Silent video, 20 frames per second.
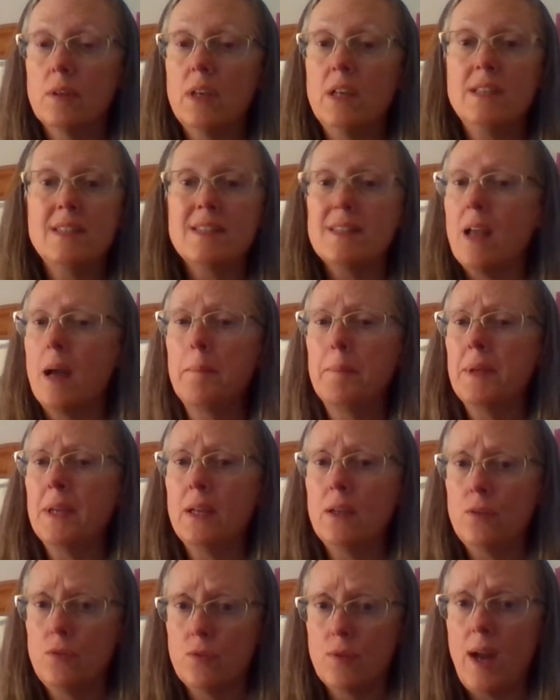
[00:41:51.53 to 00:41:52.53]
It's not
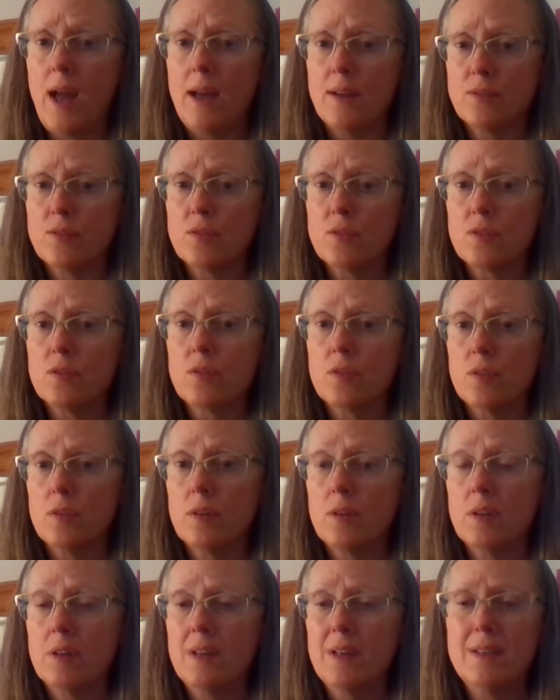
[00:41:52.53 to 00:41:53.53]
being dressed.
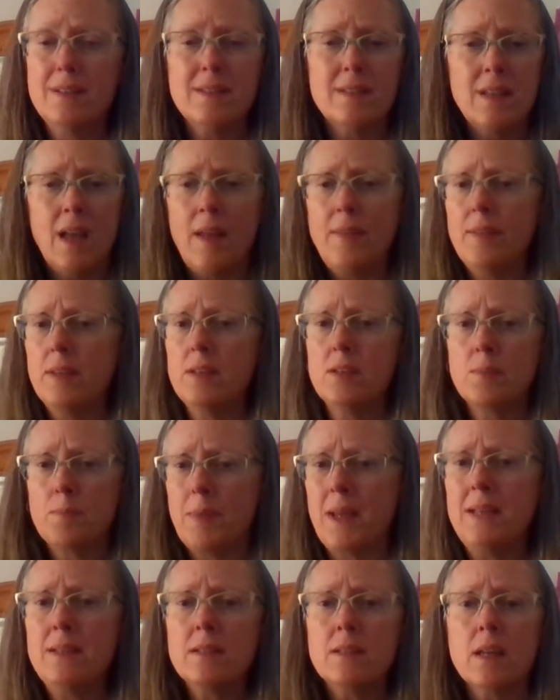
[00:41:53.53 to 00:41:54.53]
It's not these
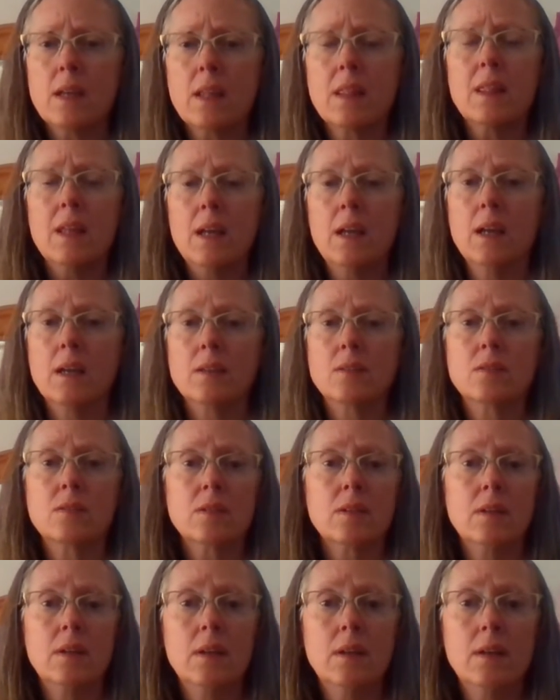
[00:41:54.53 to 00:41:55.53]
basic things.